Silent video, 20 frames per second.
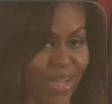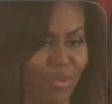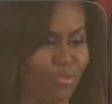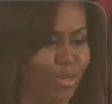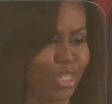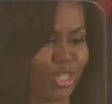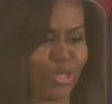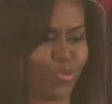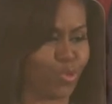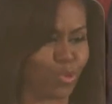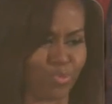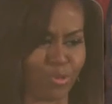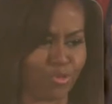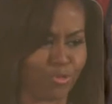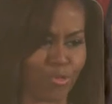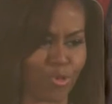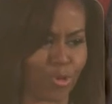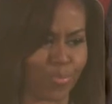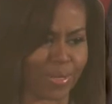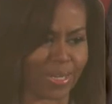I wish you were
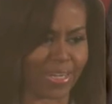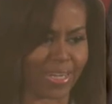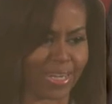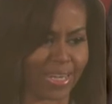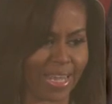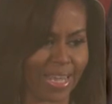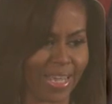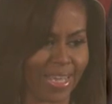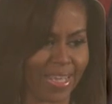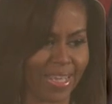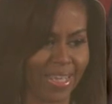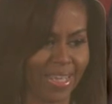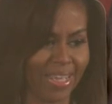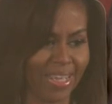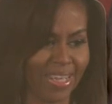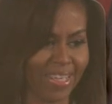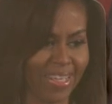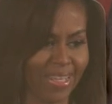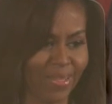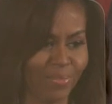performing today,
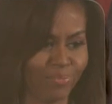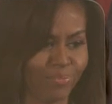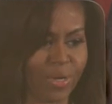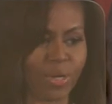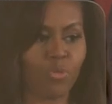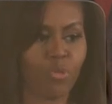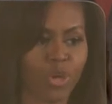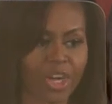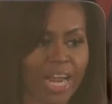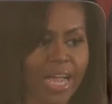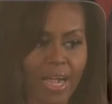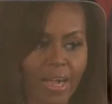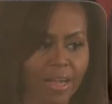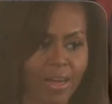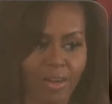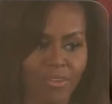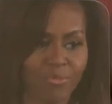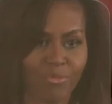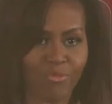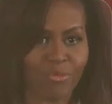but we're not
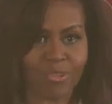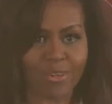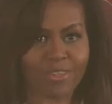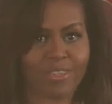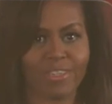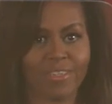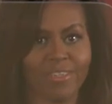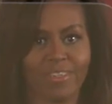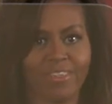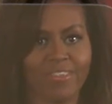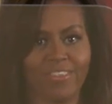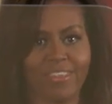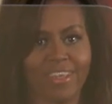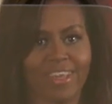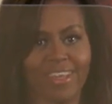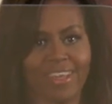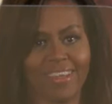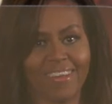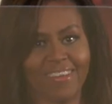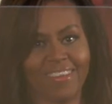going to force you to do
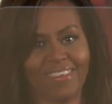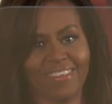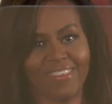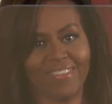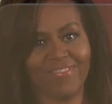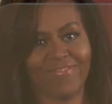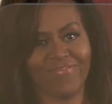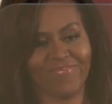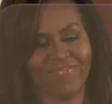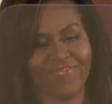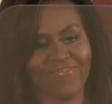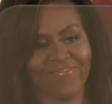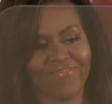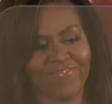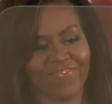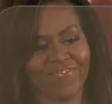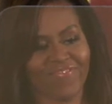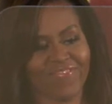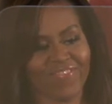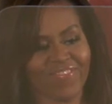
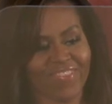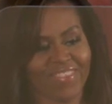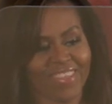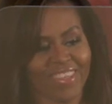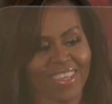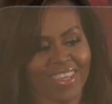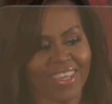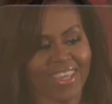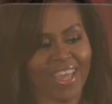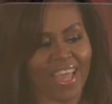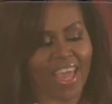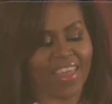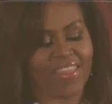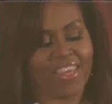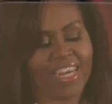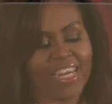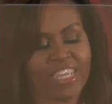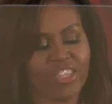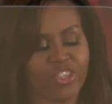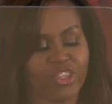that. and
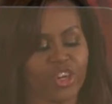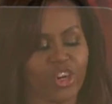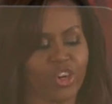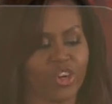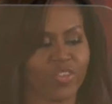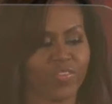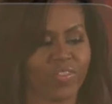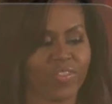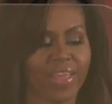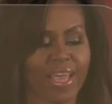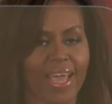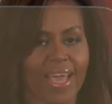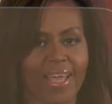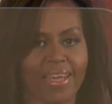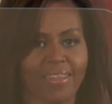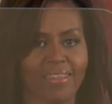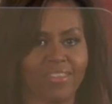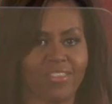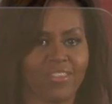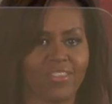then he turned
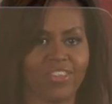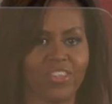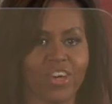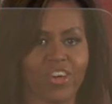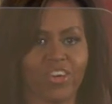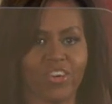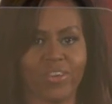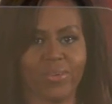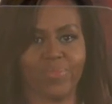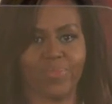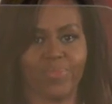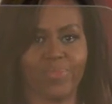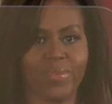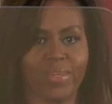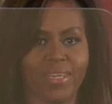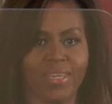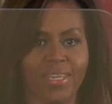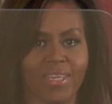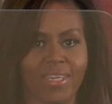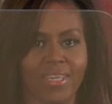that stardom
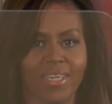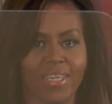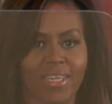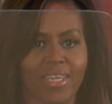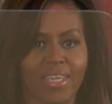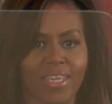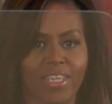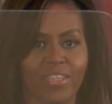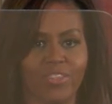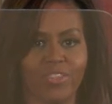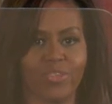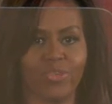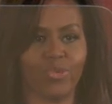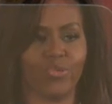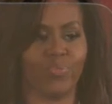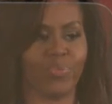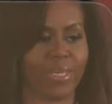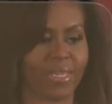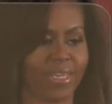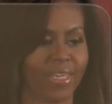
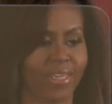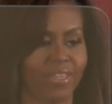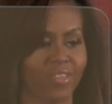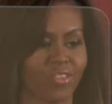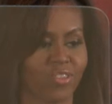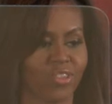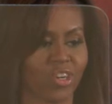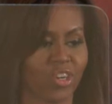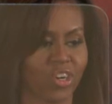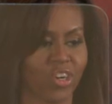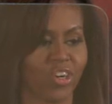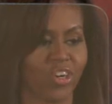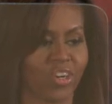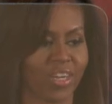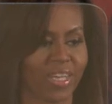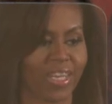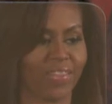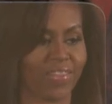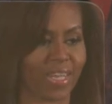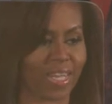into being a star
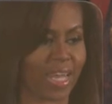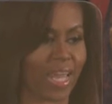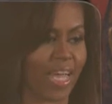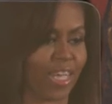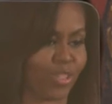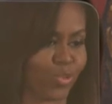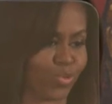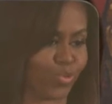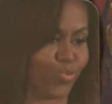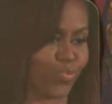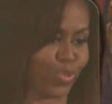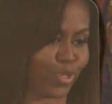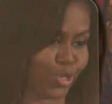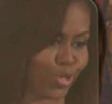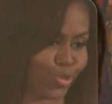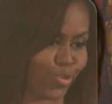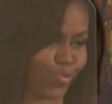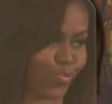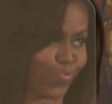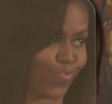in the classroom,
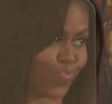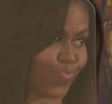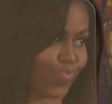too.